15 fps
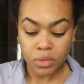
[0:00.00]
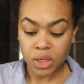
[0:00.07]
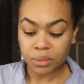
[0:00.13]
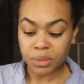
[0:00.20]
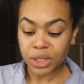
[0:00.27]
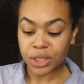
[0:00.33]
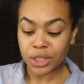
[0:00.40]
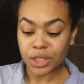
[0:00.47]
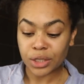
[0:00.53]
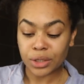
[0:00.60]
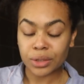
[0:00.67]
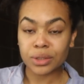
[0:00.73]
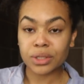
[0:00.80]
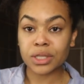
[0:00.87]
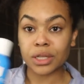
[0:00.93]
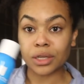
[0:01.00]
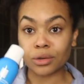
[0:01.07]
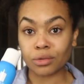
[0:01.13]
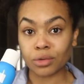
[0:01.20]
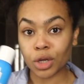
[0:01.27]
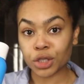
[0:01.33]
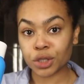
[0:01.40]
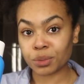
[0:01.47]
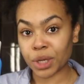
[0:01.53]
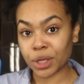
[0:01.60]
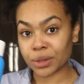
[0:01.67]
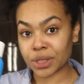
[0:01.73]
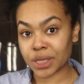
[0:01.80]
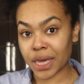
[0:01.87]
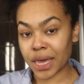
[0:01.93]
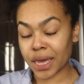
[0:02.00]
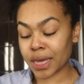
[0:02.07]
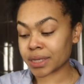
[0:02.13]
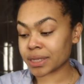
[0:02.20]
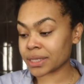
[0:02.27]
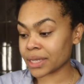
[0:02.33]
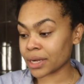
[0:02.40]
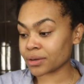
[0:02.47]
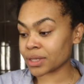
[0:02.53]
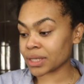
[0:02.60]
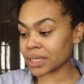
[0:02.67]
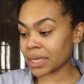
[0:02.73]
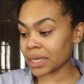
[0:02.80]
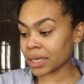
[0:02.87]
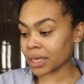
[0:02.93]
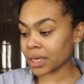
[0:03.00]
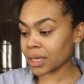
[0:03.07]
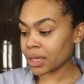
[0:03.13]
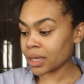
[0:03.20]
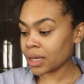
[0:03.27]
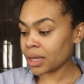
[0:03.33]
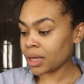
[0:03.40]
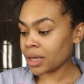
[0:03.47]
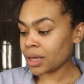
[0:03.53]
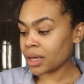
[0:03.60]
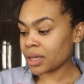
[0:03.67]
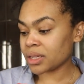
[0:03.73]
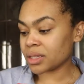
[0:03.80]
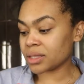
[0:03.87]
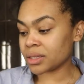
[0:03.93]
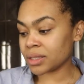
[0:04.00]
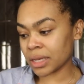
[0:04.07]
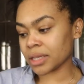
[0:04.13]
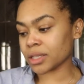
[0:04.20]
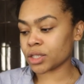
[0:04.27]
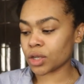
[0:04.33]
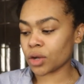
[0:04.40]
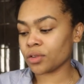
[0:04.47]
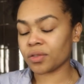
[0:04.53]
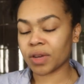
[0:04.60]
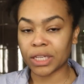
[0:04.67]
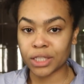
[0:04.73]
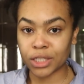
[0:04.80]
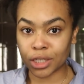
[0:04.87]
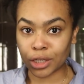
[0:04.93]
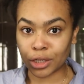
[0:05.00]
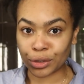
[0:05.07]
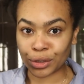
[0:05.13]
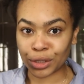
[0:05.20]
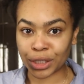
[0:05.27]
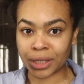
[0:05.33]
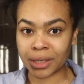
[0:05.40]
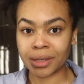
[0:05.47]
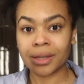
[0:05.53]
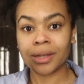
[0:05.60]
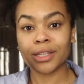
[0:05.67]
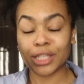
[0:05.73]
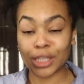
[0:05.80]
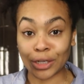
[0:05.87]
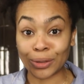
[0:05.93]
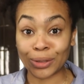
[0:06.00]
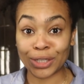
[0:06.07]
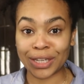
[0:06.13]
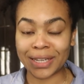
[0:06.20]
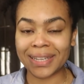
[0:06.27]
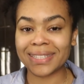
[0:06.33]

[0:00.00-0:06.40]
I'm going to use the La Roche-Posay Cera Zinc Zinc Sulfate Solution.